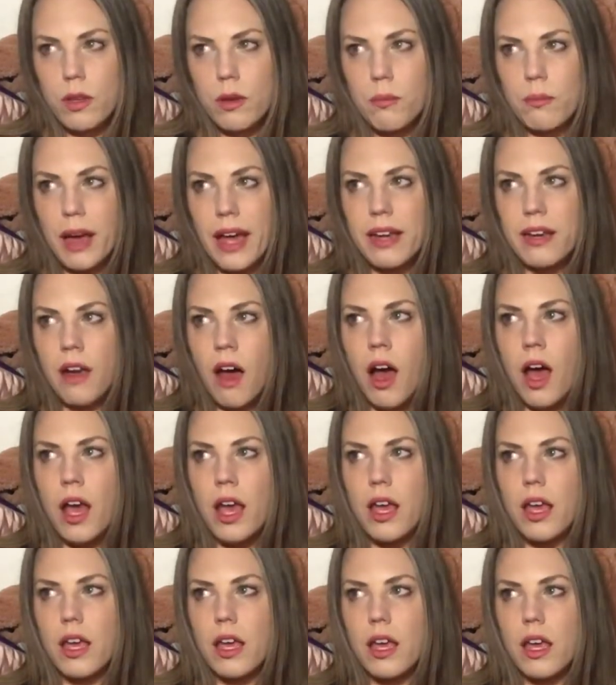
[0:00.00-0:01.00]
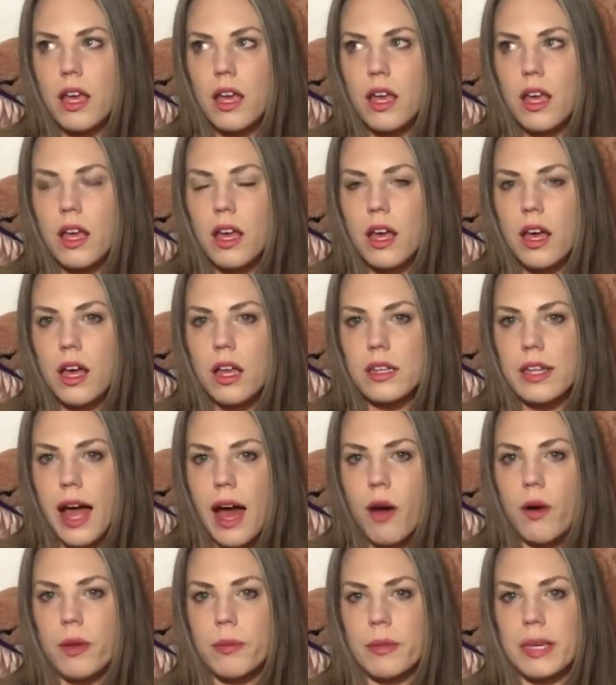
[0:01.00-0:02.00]
by not
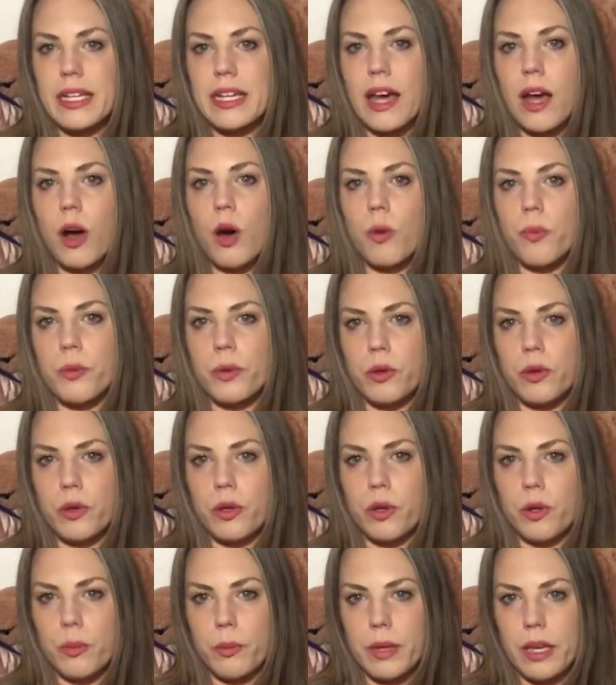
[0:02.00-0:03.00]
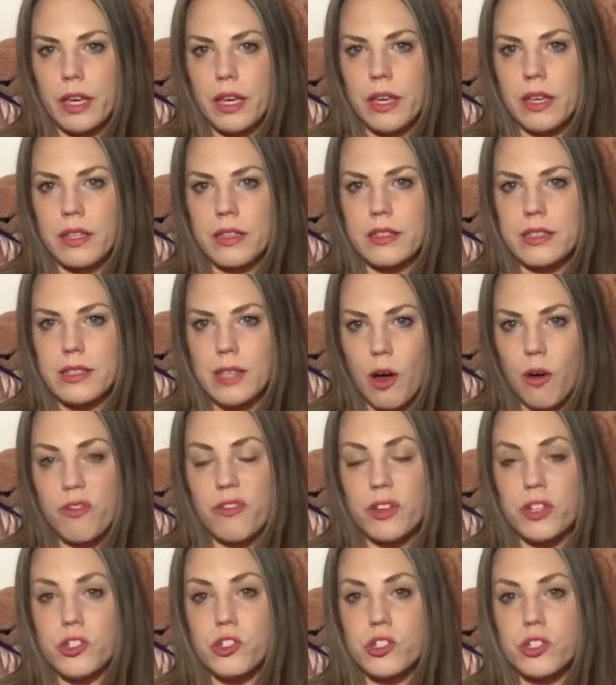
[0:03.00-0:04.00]
allowing me to help you, you're being
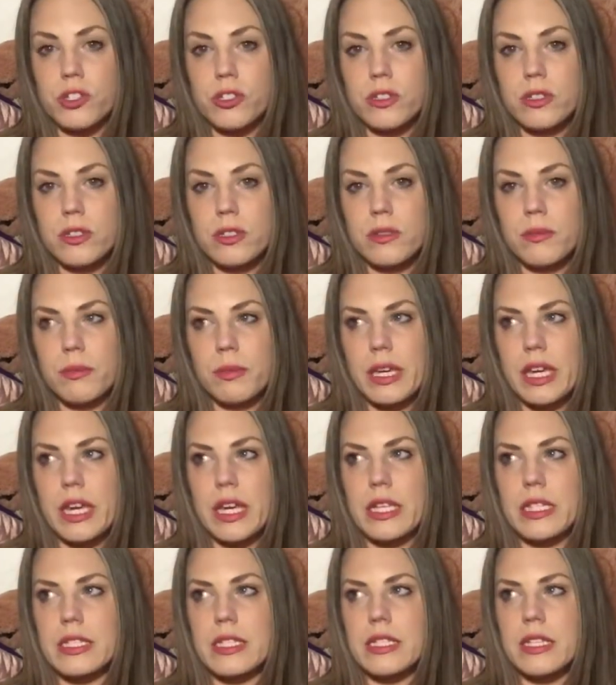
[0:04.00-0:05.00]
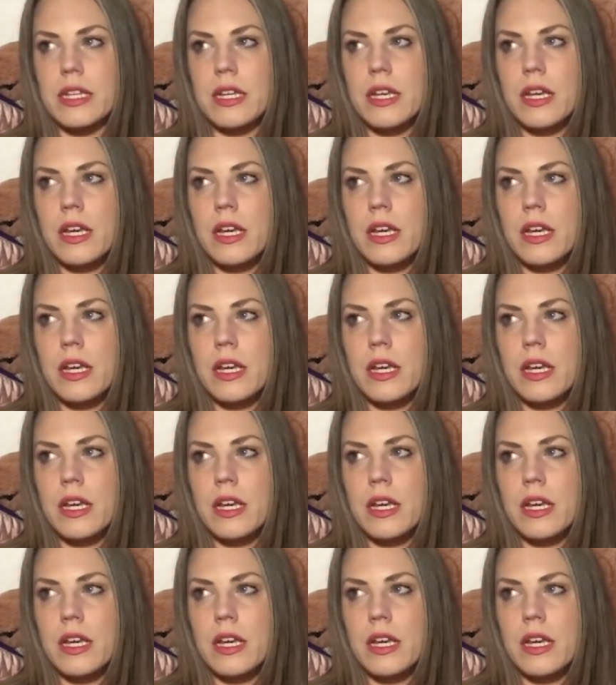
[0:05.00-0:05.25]
selfish, because